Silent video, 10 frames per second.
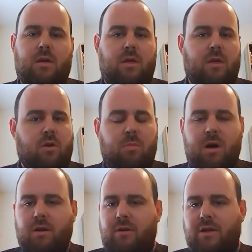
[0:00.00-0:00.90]
you know,
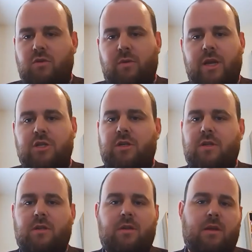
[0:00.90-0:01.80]
upon
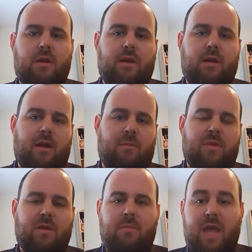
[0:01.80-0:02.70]
graduation, um, the
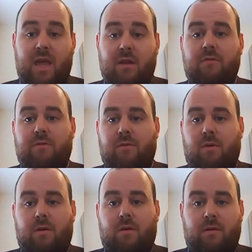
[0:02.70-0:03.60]
demand
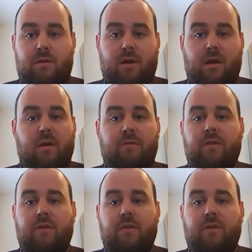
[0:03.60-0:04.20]
for uh,